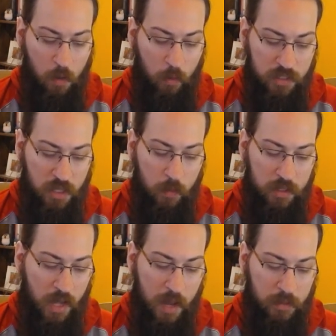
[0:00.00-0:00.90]
When he saw
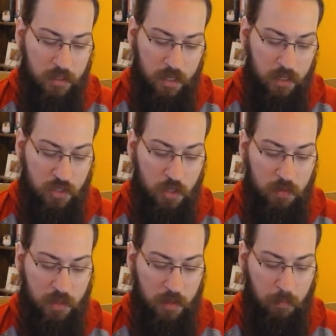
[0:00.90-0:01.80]
what had happened, he
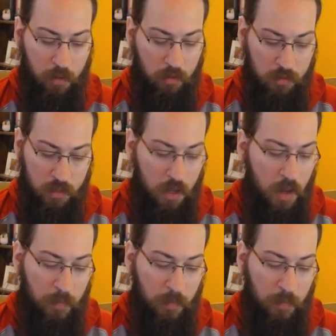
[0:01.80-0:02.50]
assumed they had bungled.